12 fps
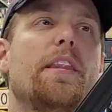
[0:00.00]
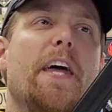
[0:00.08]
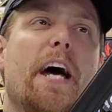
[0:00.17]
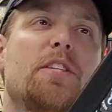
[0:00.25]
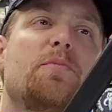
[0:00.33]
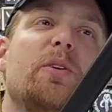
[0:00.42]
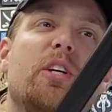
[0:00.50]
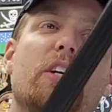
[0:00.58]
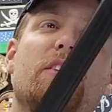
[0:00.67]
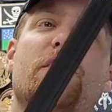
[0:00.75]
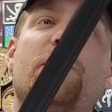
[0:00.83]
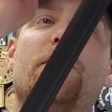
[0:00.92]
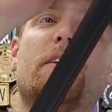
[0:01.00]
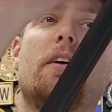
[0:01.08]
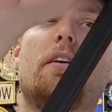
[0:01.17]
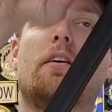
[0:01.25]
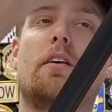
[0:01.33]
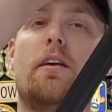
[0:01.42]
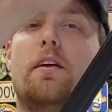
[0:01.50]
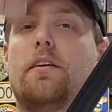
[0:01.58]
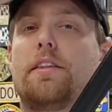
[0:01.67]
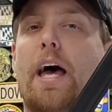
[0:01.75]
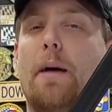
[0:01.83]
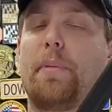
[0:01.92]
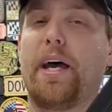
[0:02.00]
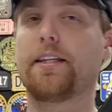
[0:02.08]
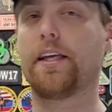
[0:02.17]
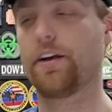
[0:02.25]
and that's because of that bad